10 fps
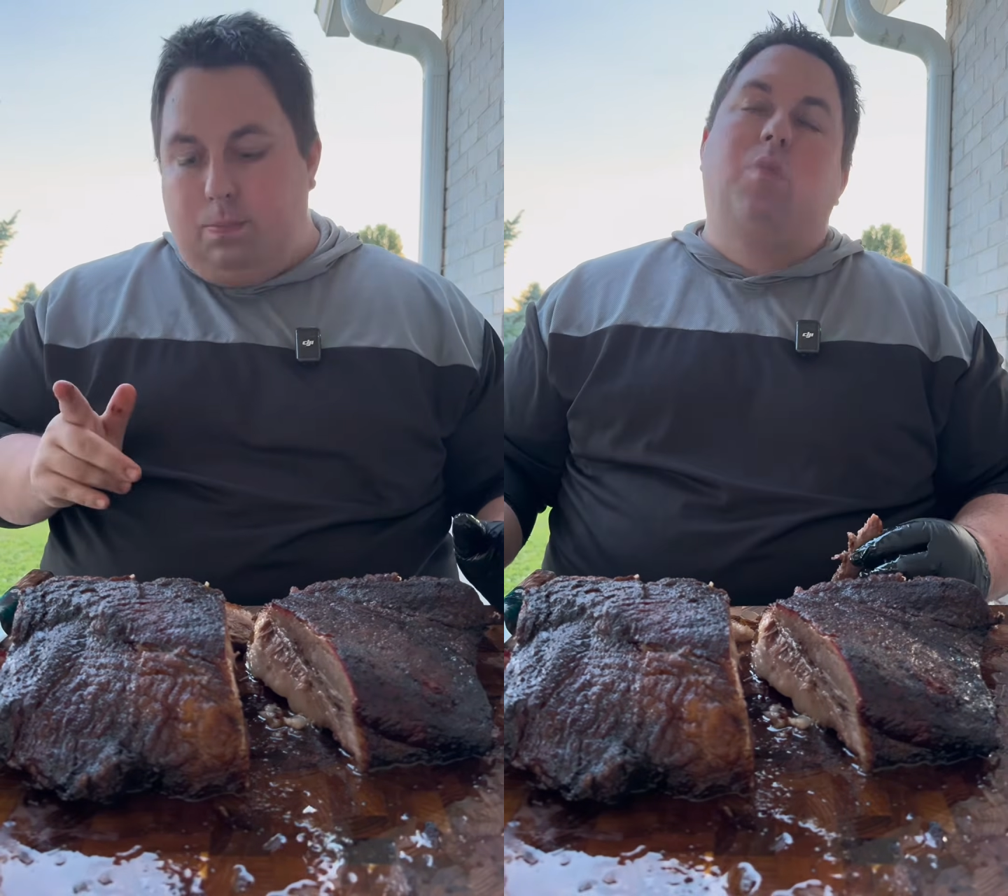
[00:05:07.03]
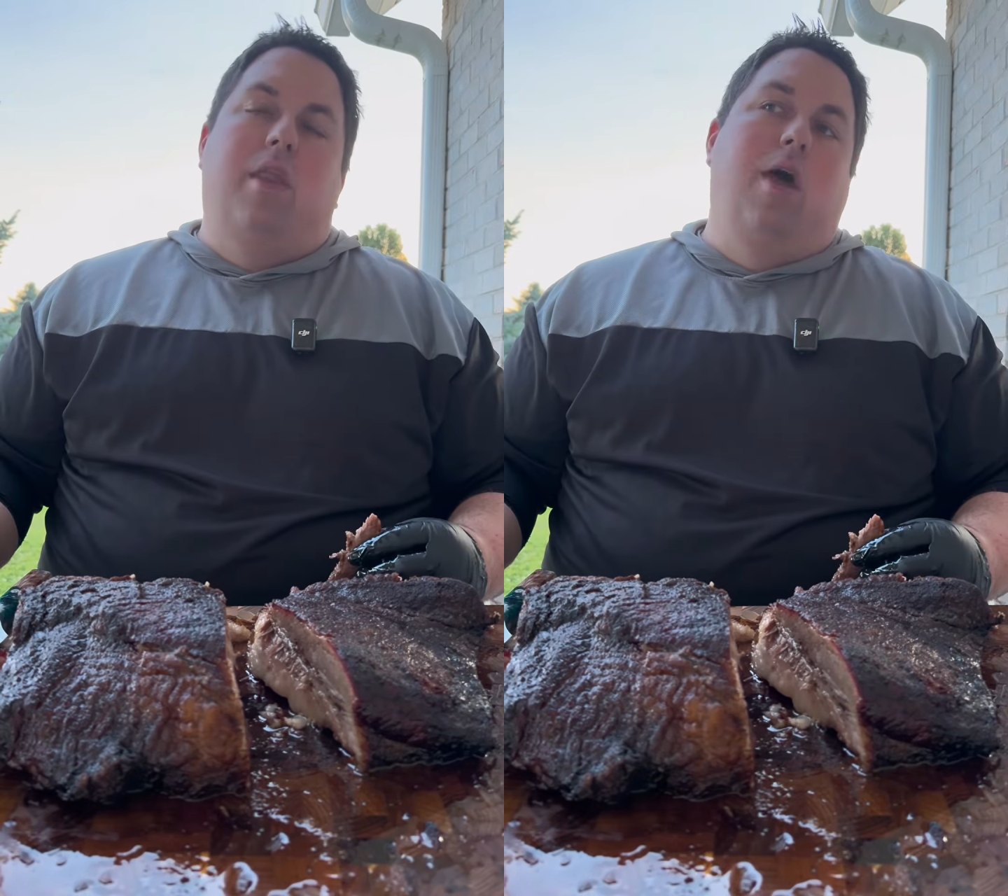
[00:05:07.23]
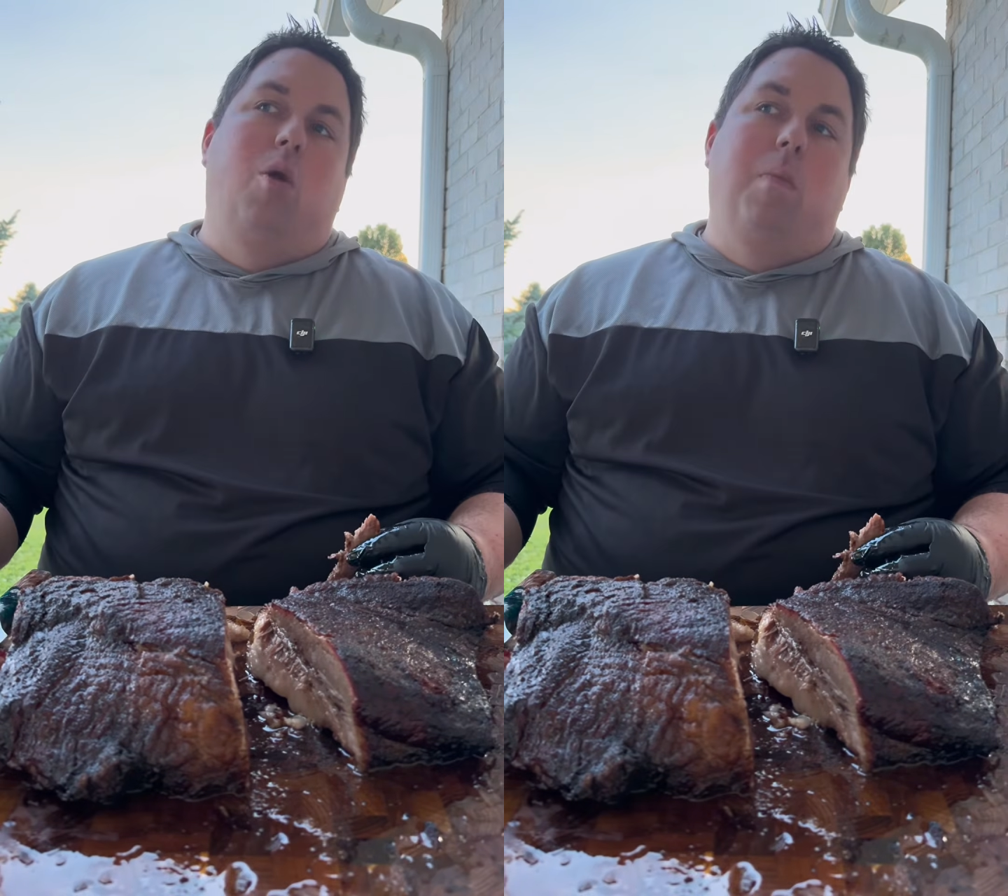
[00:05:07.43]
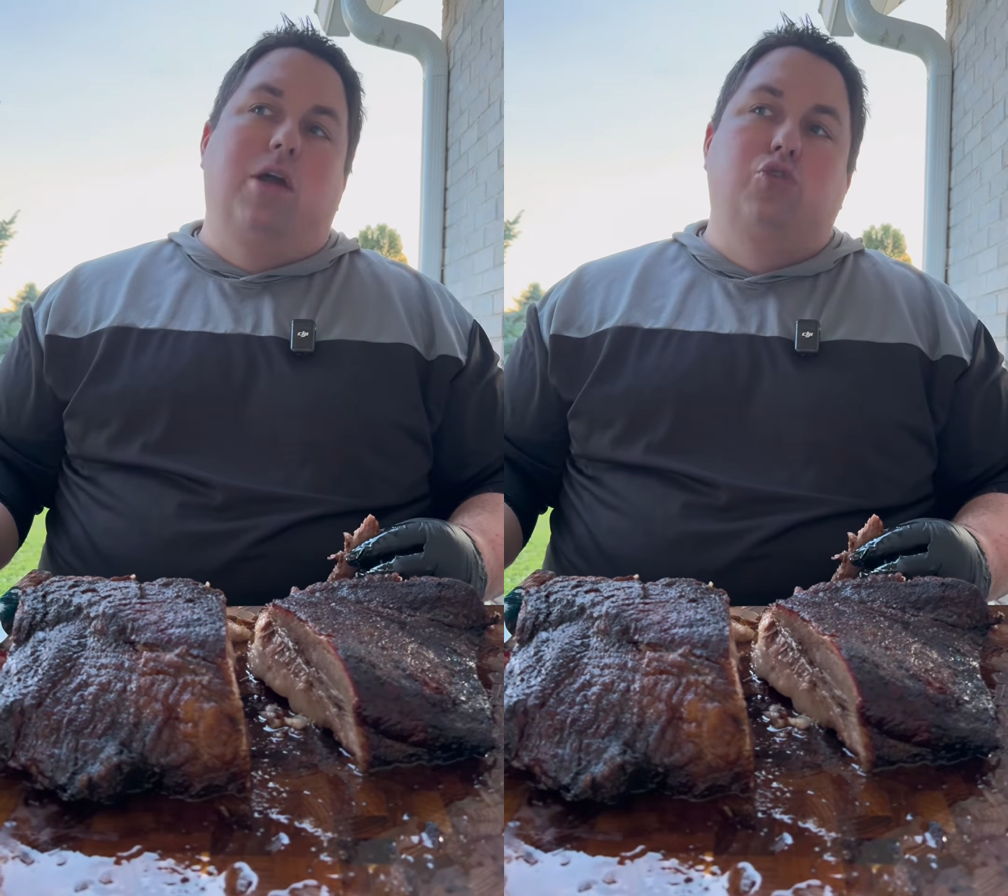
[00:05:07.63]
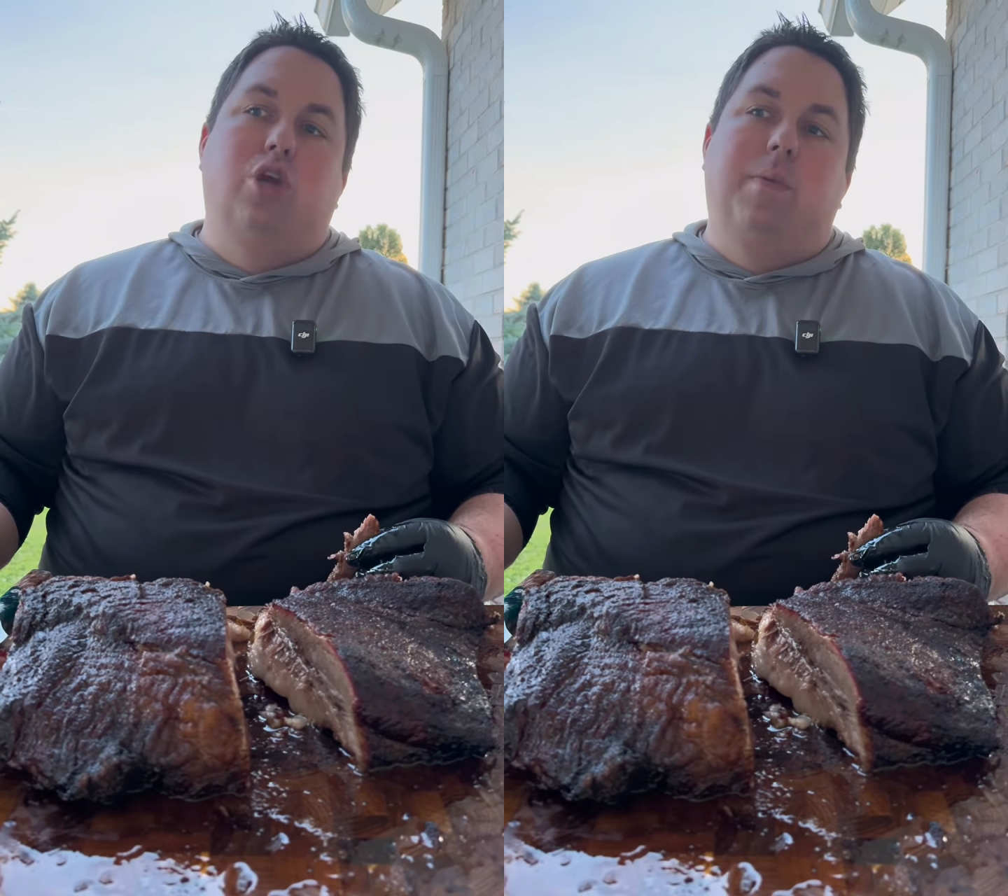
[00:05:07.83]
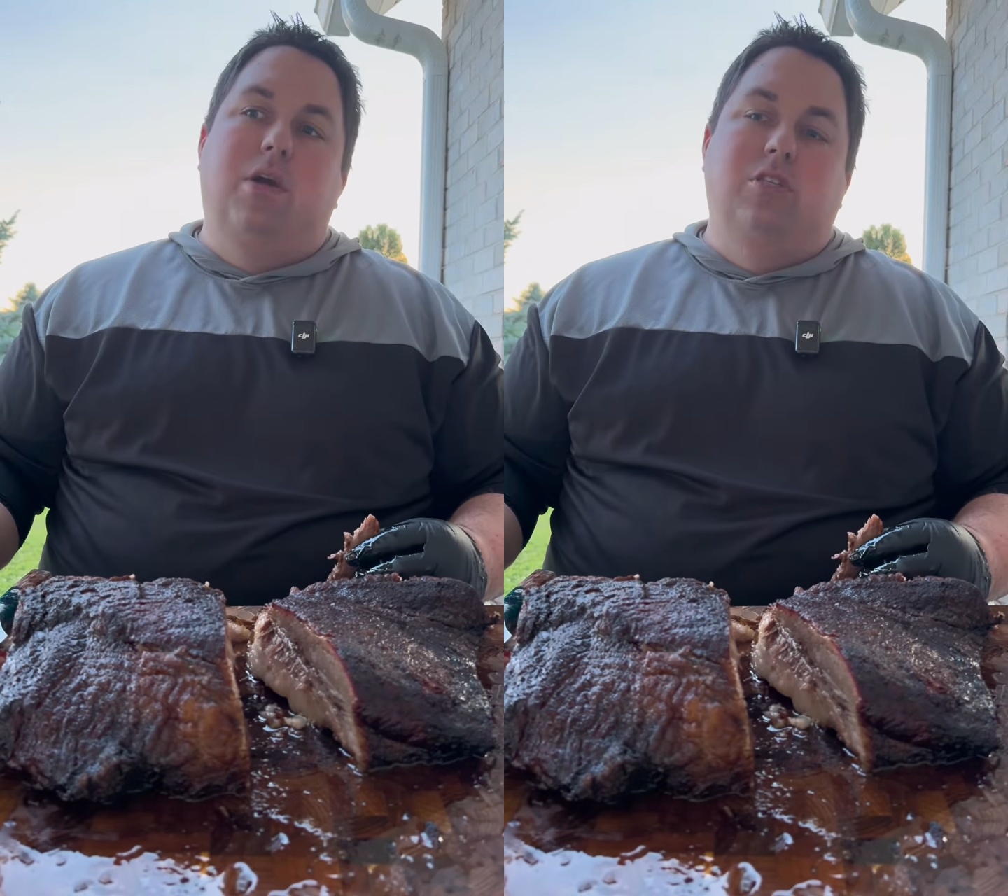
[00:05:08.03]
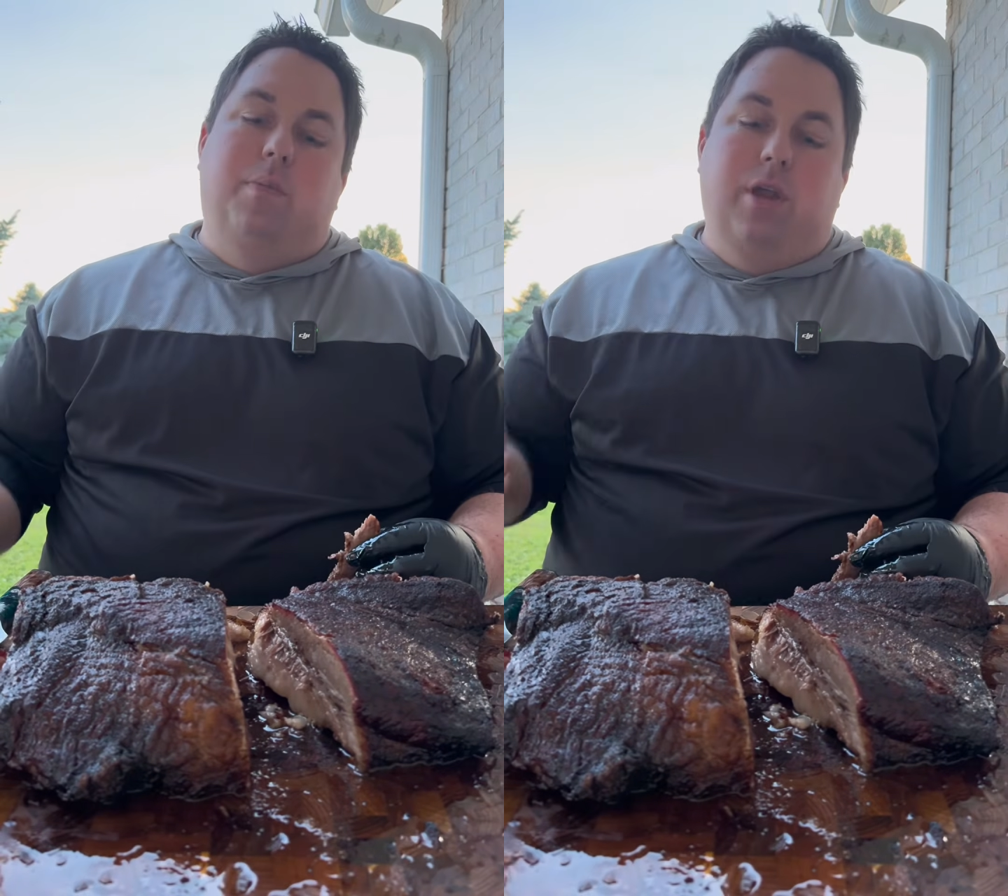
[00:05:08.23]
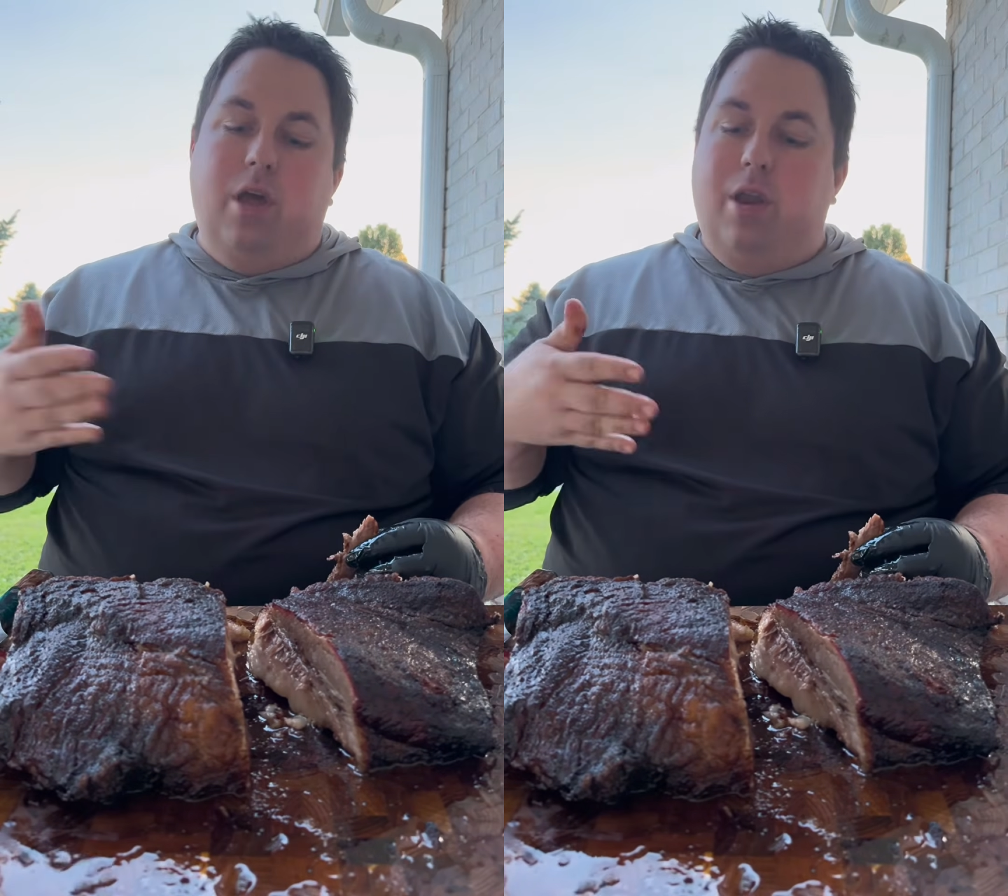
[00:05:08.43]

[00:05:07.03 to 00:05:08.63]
And I don't mind trimming because I'm going to cut